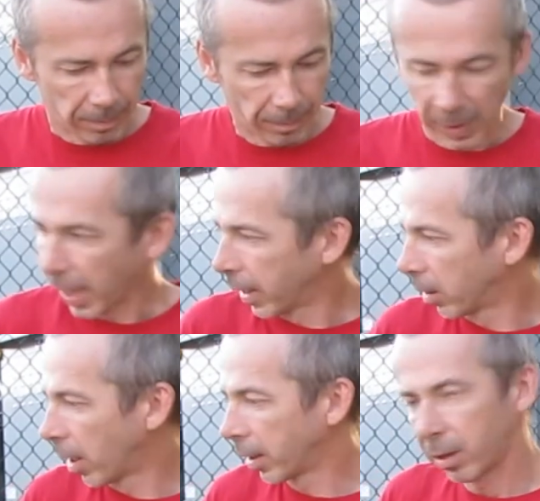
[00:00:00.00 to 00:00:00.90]

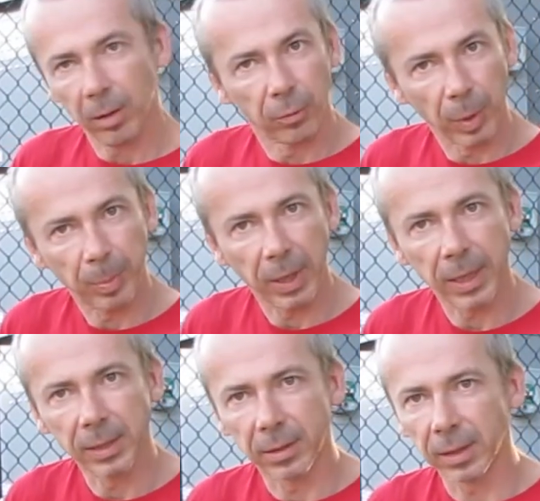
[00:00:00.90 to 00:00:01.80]
Headlight
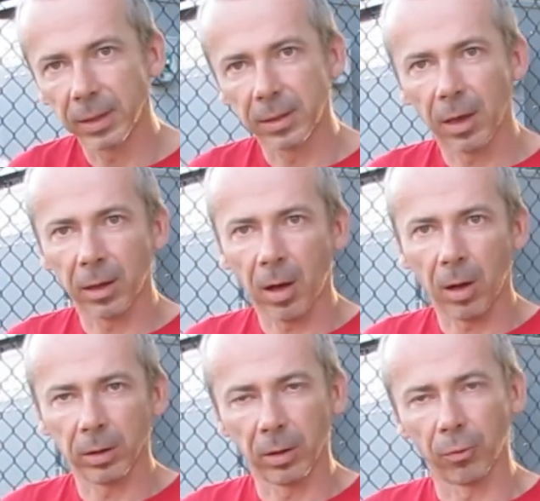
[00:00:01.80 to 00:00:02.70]
replaced. This is not a
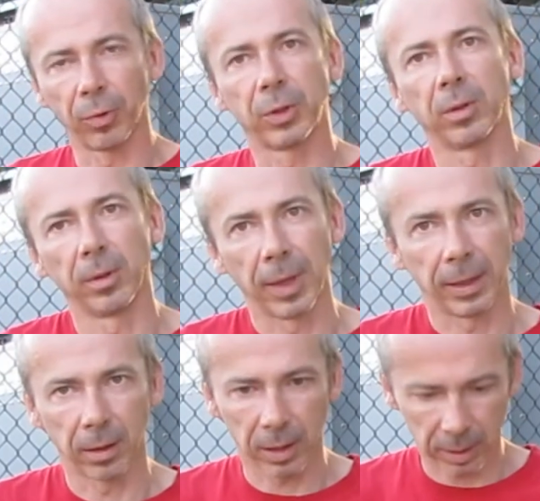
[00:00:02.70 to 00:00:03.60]
Honda original
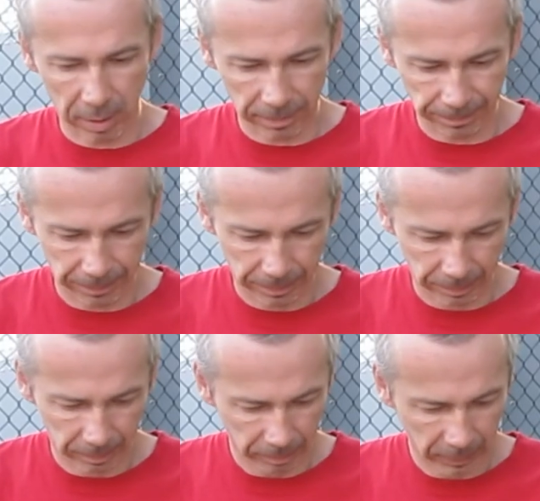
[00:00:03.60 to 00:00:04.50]
headlight.
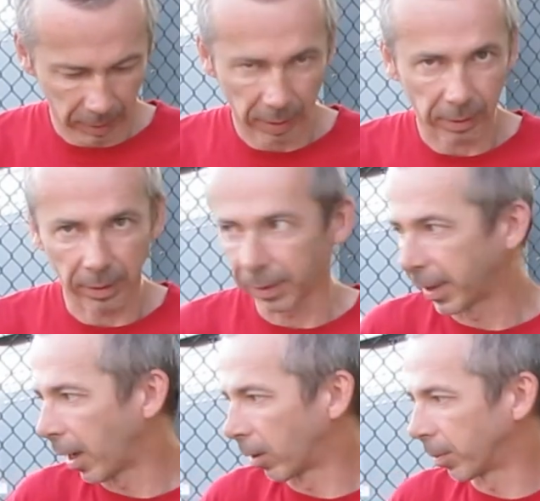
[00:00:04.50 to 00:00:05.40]

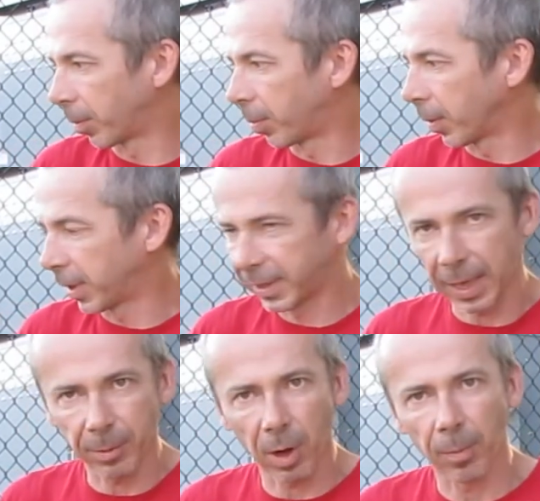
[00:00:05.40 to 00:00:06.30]
They are
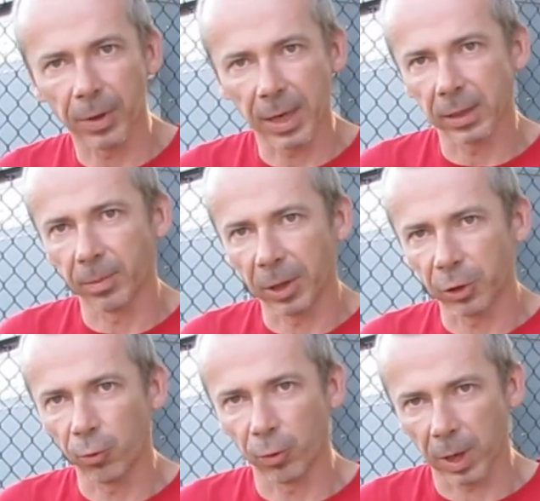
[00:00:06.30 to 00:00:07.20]
same company as my
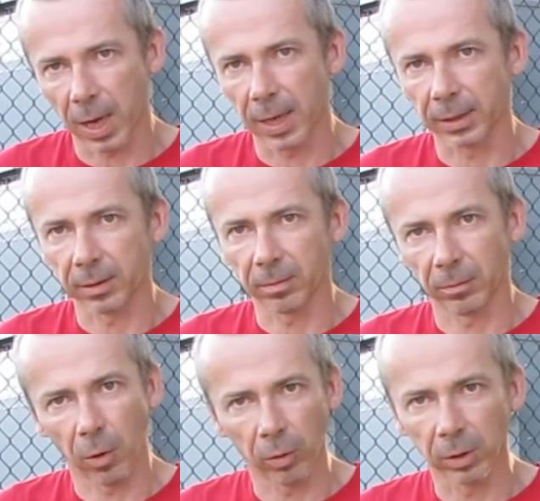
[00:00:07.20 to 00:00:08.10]
scooter has.
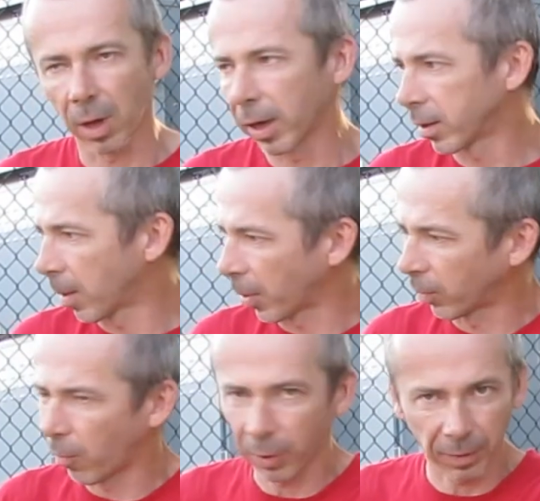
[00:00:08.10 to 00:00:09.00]
Online, about
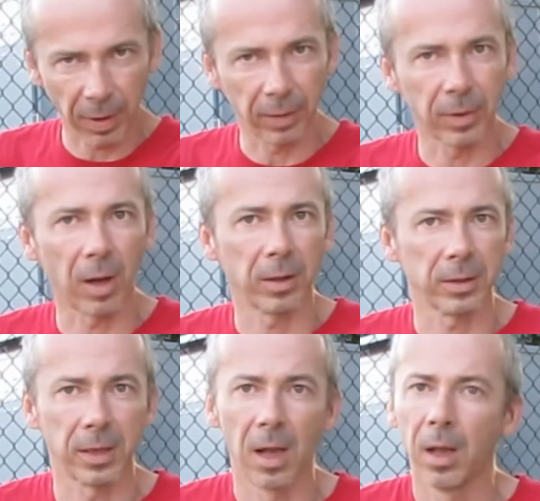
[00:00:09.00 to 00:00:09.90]

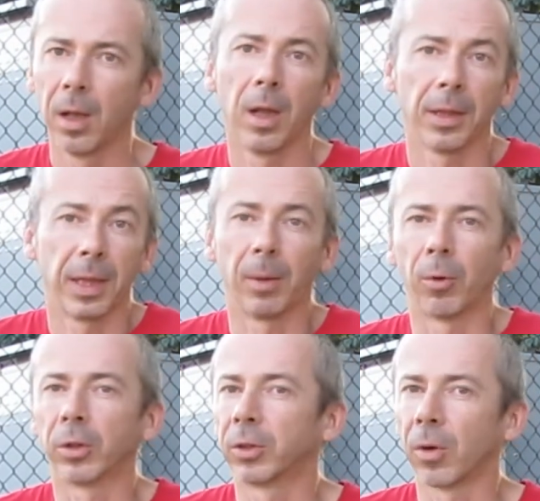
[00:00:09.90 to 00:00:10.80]
$45. They
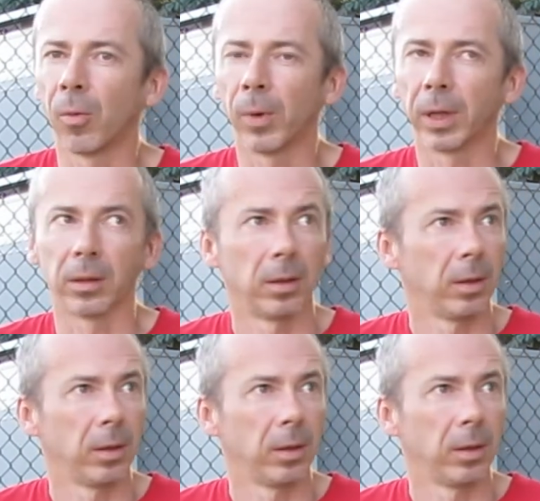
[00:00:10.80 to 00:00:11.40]
work so well.